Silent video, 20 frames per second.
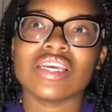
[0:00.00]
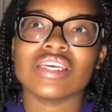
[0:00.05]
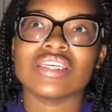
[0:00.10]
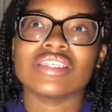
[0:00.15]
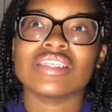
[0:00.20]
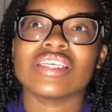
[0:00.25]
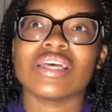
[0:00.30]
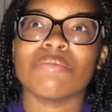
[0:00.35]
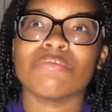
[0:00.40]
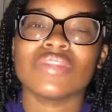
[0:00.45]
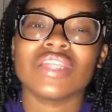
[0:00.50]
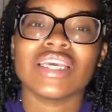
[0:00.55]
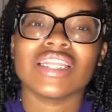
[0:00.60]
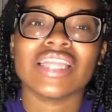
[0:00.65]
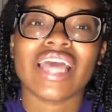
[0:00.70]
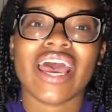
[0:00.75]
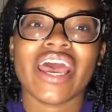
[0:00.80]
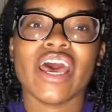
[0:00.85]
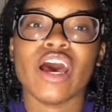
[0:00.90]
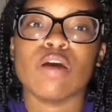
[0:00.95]
is something
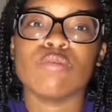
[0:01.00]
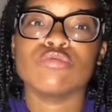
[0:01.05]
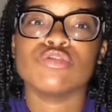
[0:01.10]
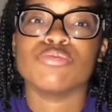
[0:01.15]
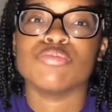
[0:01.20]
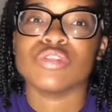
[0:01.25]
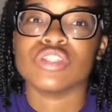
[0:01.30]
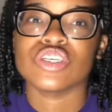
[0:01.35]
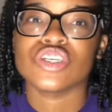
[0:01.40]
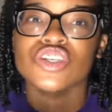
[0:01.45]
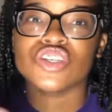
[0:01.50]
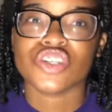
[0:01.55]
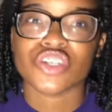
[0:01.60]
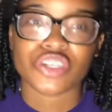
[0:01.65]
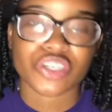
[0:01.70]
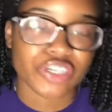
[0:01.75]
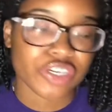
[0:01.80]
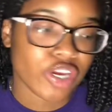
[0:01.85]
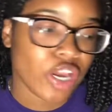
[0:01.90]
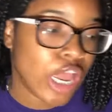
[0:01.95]
that helps with
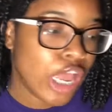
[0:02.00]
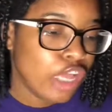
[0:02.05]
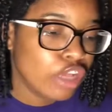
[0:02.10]
sugar.